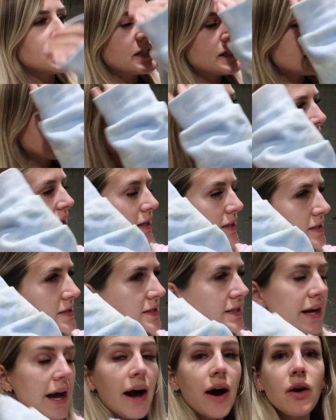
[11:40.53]
is taking
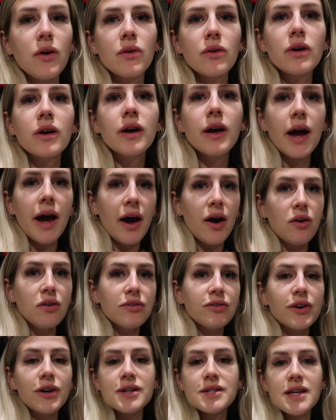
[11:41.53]
Scout
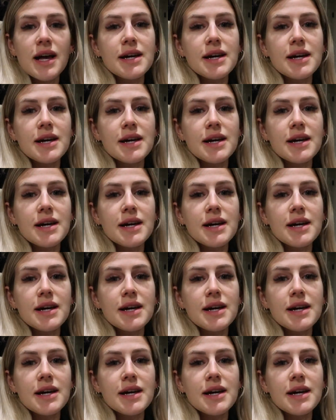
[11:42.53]
out for his